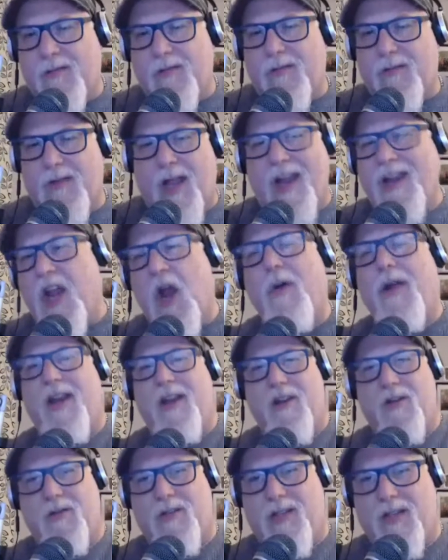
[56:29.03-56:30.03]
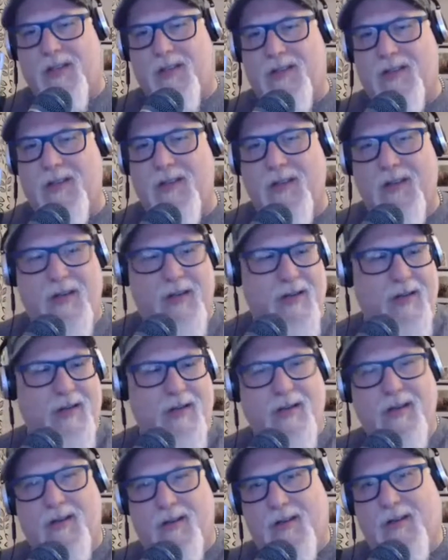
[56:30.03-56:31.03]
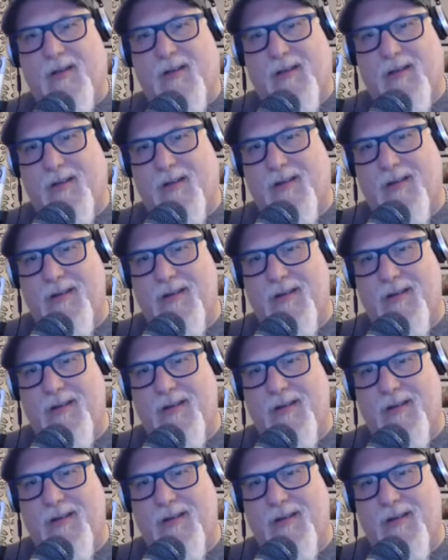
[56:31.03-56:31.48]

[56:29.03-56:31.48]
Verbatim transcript: Okay, so I know he knows this. Do I?